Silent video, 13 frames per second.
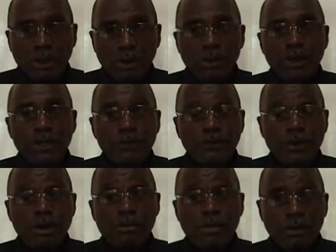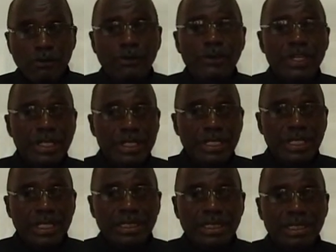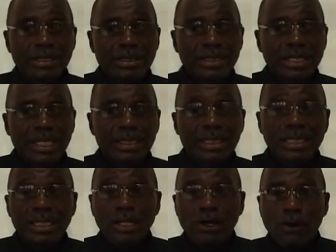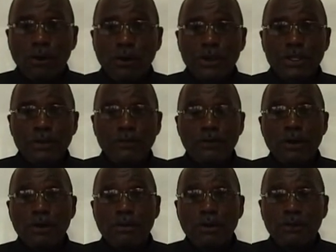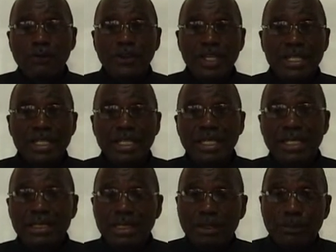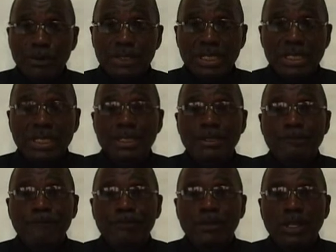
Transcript: or in form of indicating state, or in form of indicating position,